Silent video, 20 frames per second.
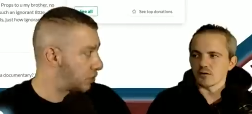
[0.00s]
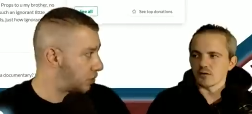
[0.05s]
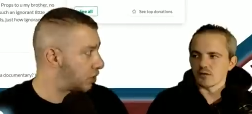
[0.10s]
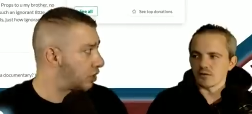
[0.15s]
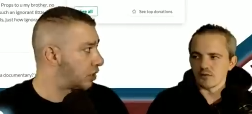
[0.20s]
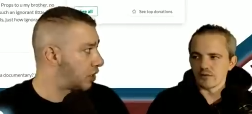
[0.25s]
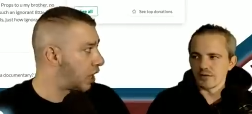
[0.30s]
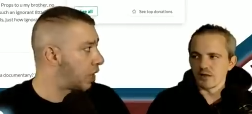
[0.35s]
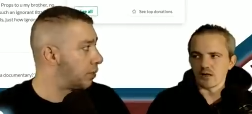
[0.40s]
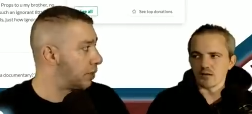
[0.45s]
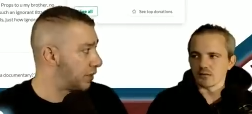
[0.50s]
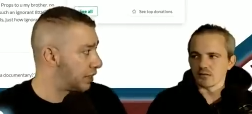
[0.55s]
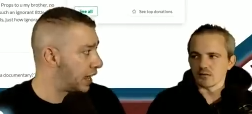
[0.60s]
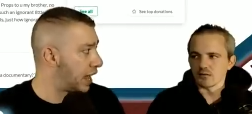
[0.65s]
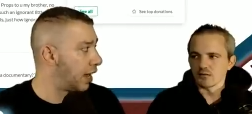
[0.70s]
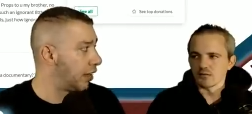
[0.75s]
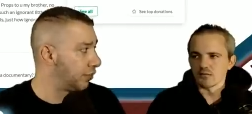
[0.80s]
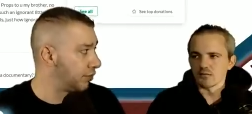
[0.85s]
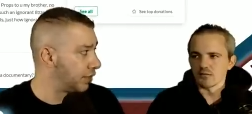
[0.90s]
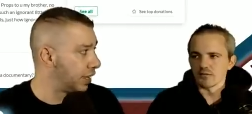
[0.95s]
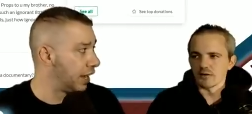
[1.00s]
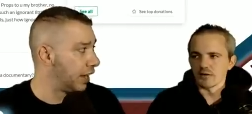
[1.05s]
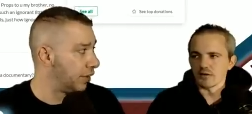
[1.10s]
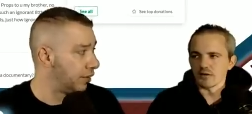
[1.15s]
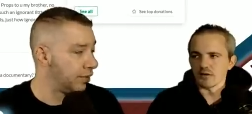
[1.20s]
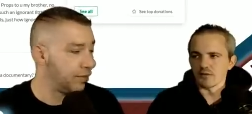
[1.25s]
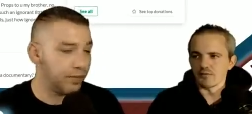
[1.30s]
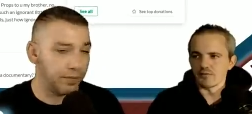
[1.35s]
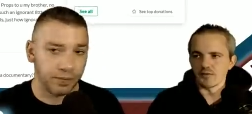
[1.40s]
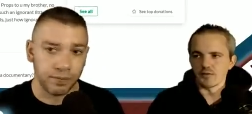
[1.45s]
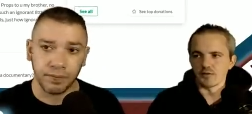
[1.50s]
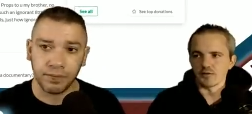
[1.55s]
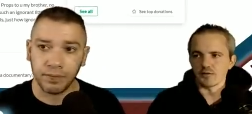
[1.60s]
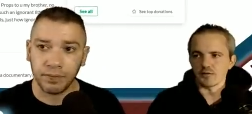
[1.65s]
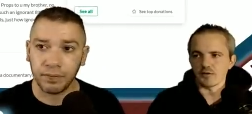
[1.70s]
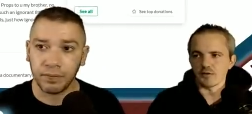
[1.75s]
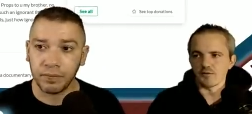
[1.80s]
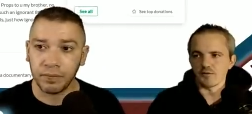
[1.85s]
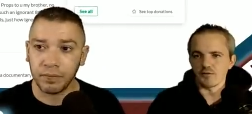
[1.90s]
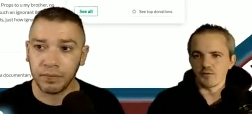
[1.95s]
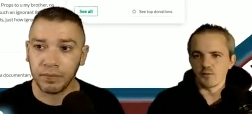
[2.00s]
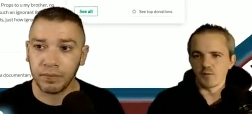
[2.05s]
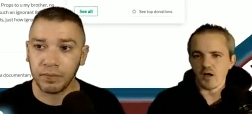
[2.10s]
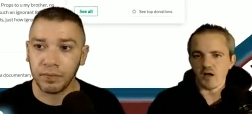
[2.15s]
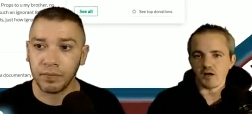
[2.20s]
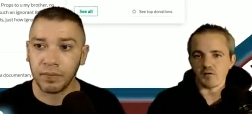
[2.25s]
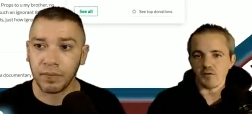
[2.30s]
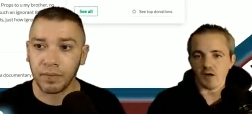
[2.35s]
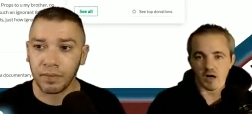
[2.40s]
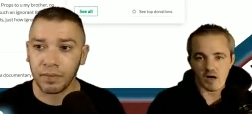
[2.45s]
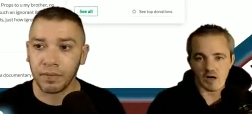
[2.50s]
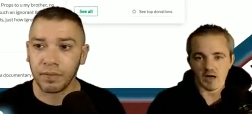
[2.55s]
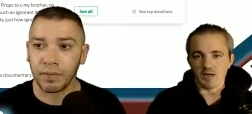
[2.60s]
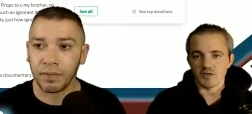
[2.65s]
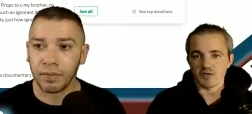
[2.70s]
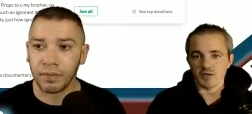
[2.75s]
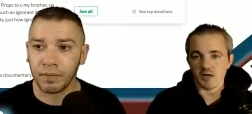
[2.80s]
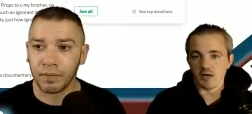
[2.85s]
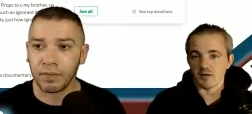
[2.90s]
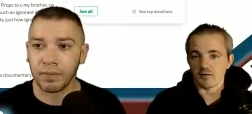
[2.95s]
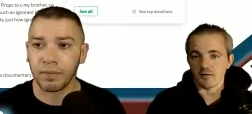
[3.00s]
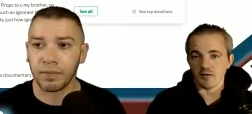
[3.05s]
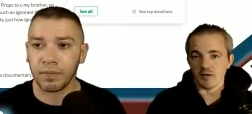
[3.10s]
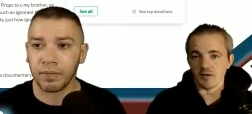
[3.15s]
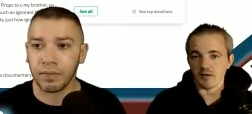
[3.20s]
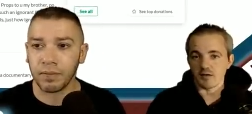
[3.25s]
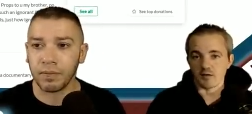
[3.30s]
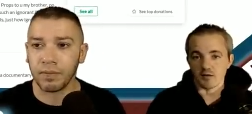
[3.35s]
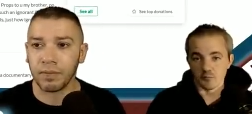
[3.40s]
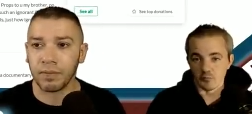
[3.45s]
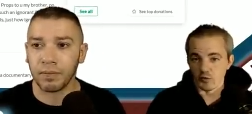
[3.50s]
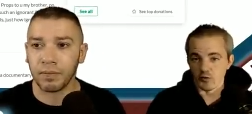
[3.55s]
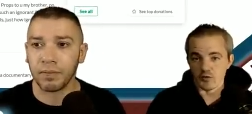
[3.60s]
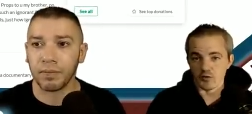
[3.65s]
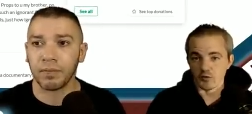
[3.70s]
Speaker 1: yeah, yeah, like if you're if you have hijacked a commercial